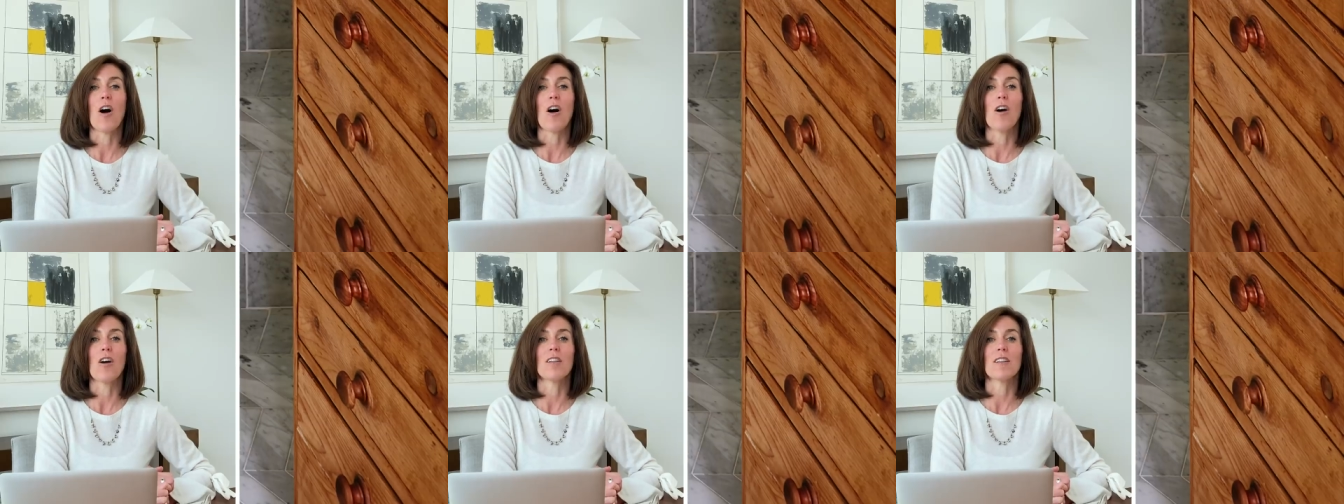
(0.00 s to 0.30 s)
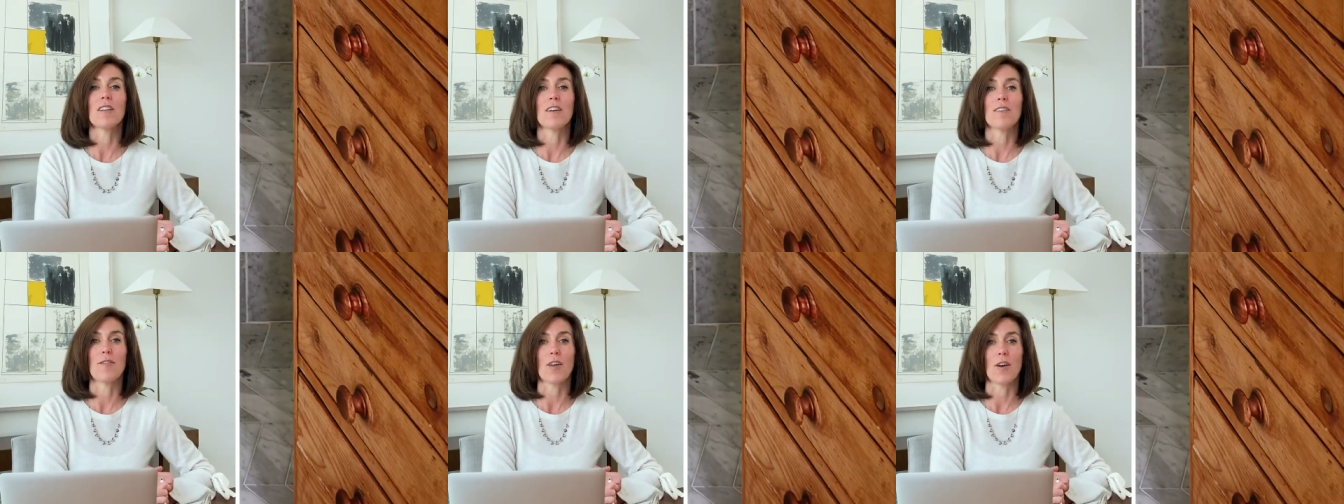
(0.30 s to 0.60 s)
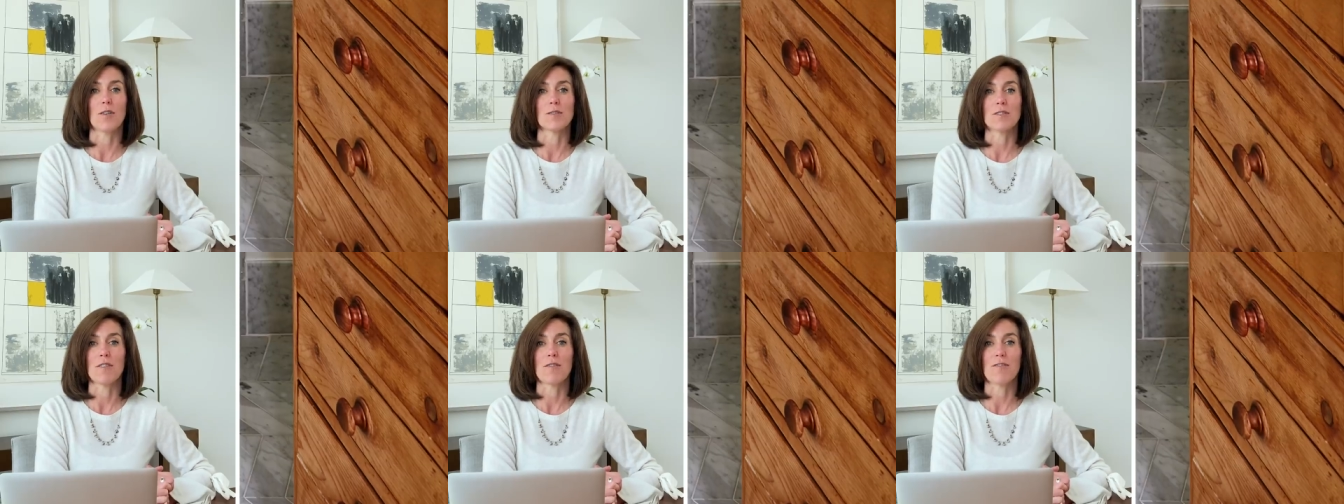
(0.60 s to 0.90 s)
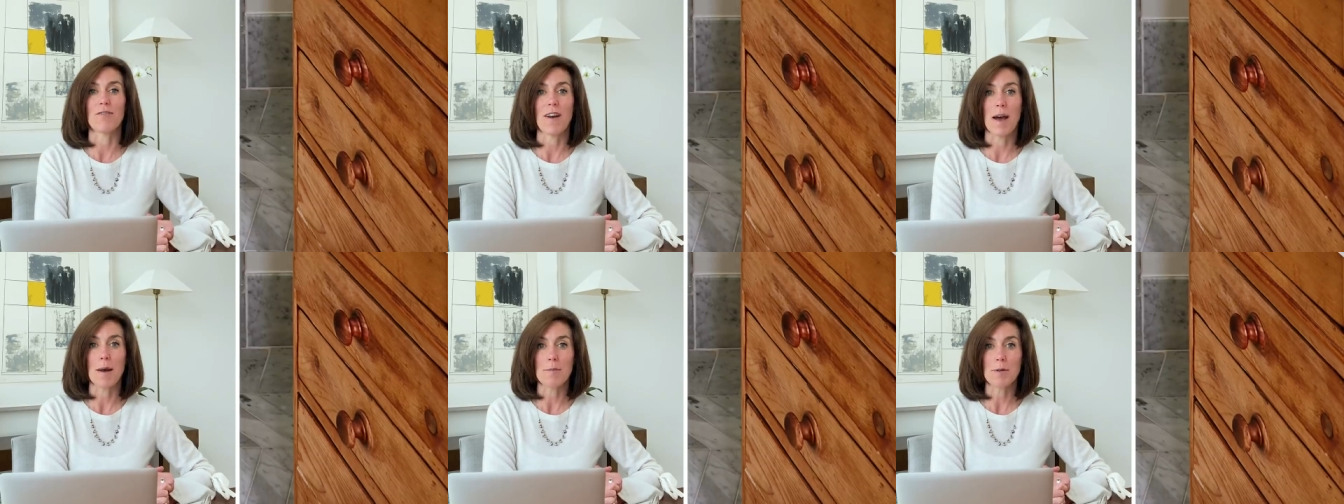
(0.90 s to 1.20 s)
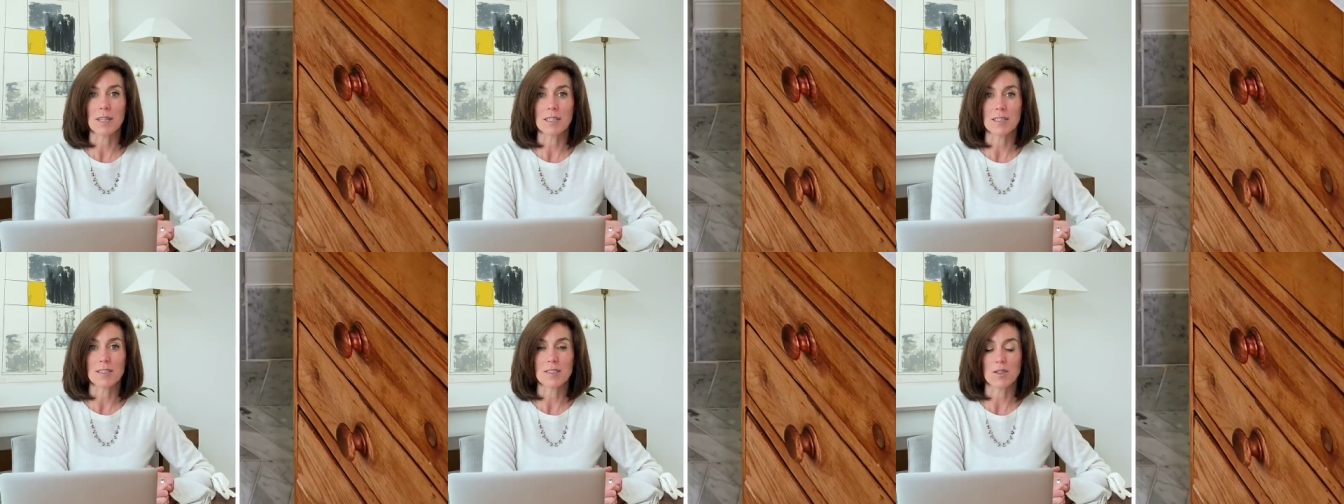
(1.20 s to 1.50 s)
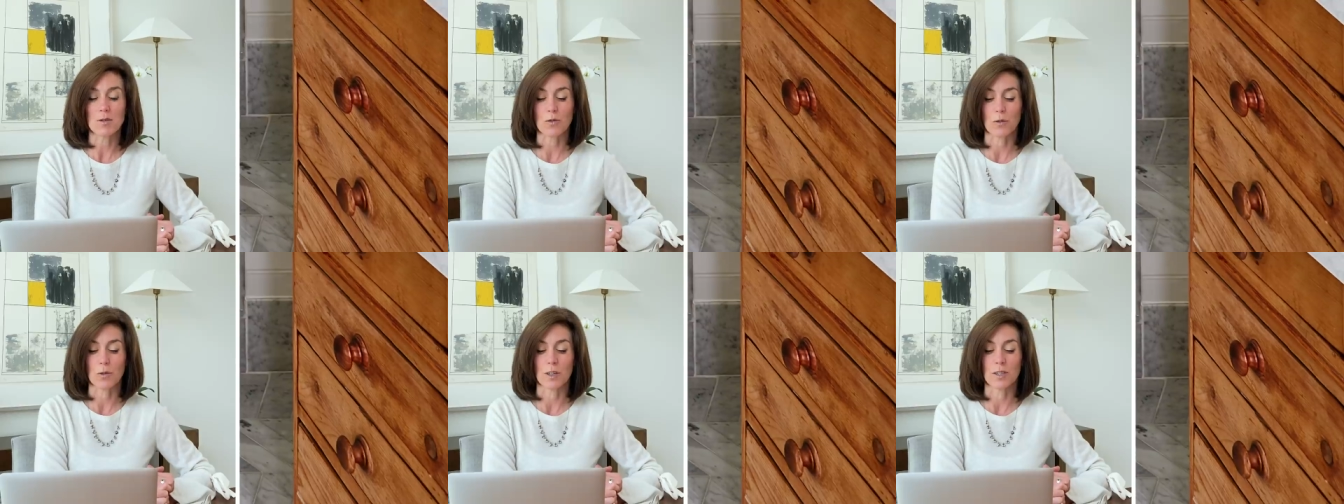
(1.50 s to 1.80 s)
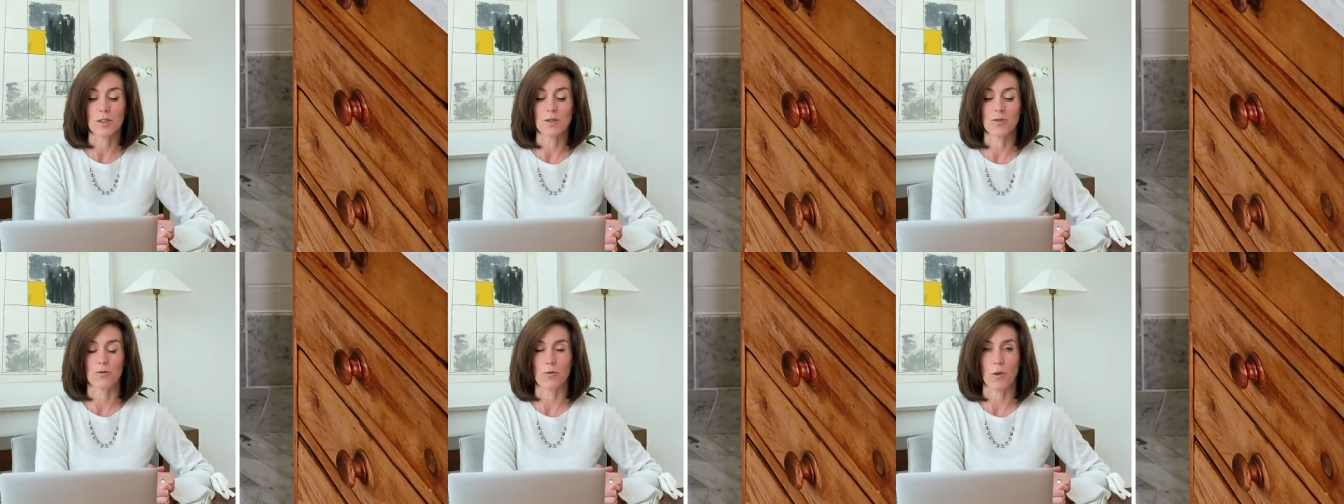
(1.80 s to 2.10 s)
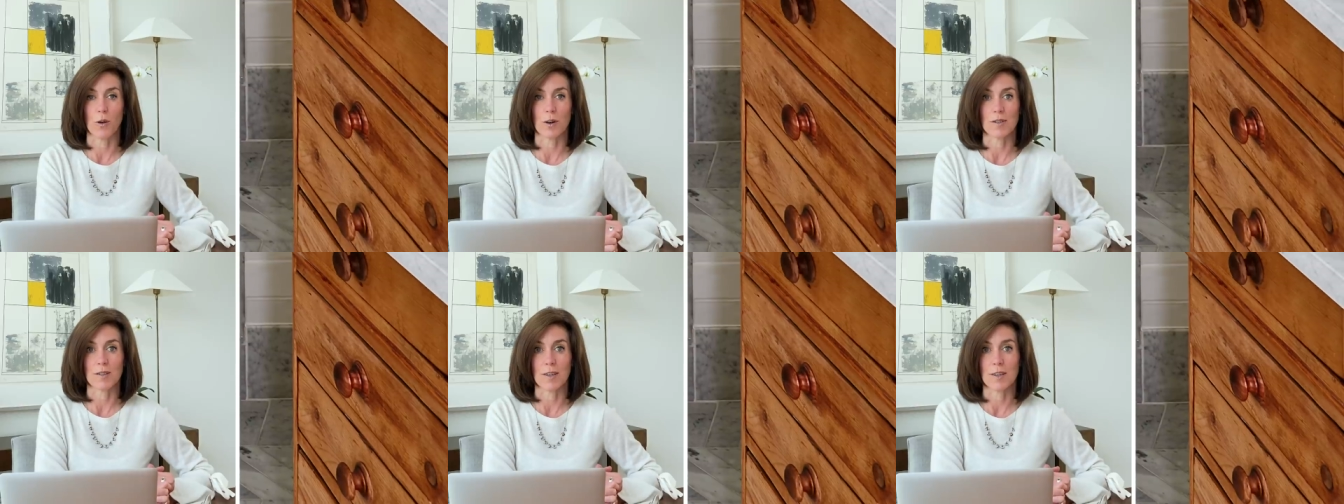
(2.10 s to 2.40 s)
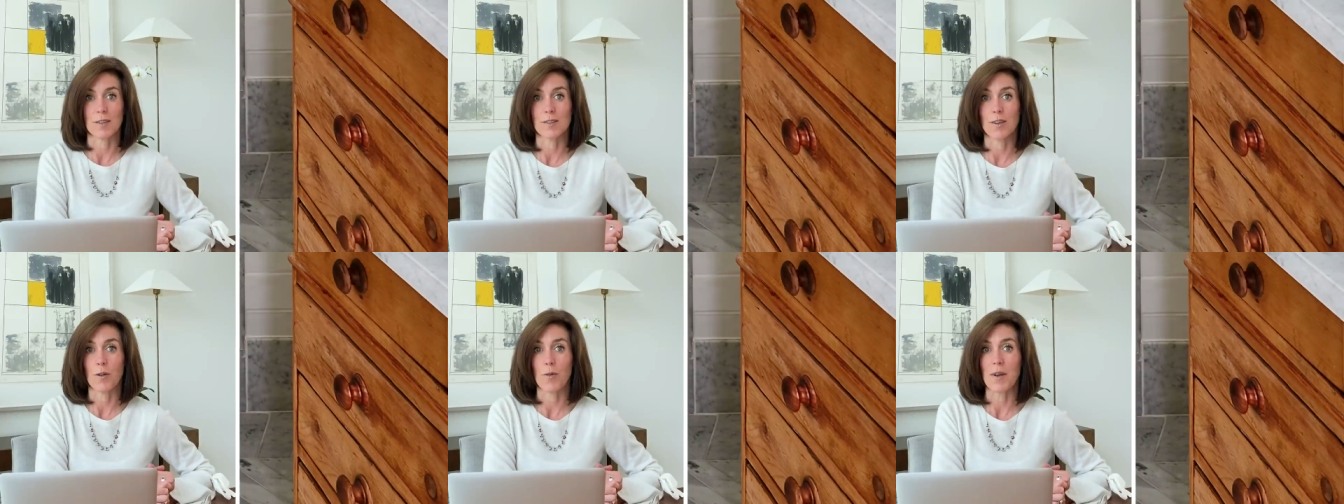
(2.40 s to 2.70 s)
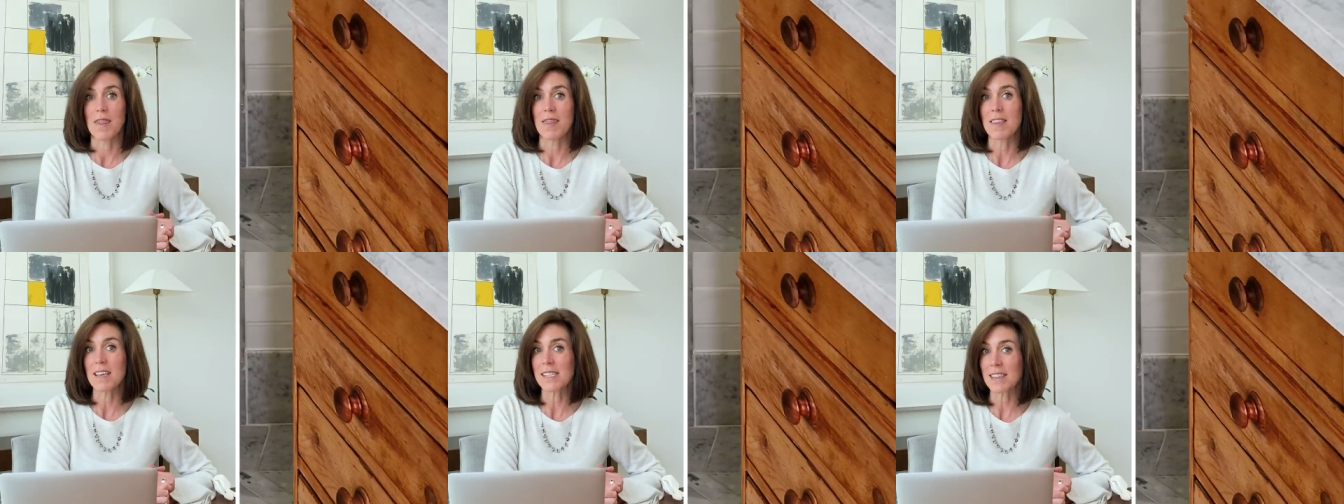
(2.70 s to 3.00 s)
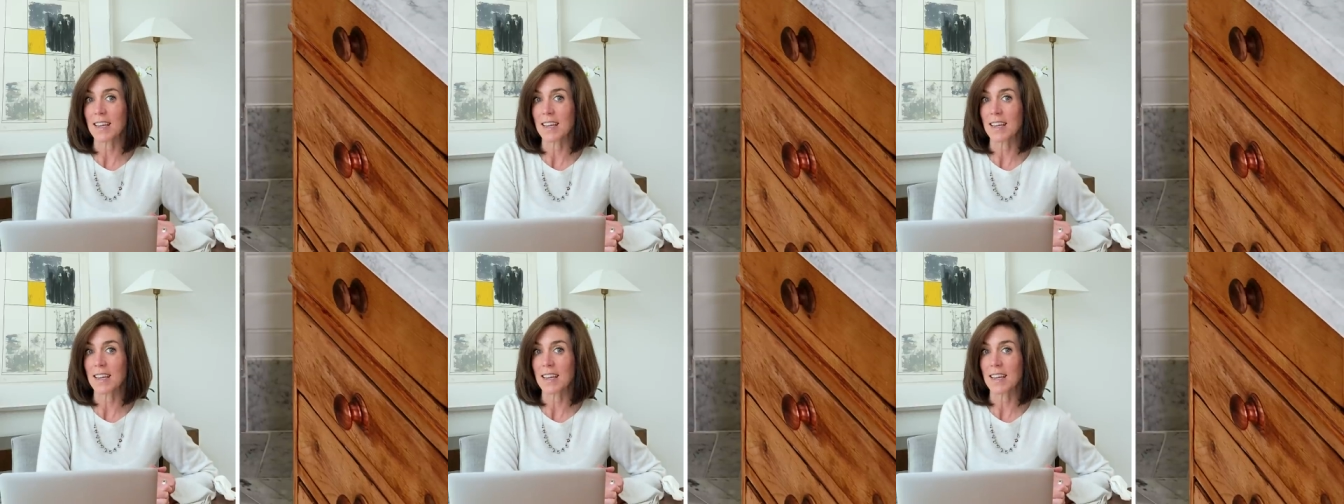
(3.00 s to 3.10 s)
all of those fabulous storage drawers. So in this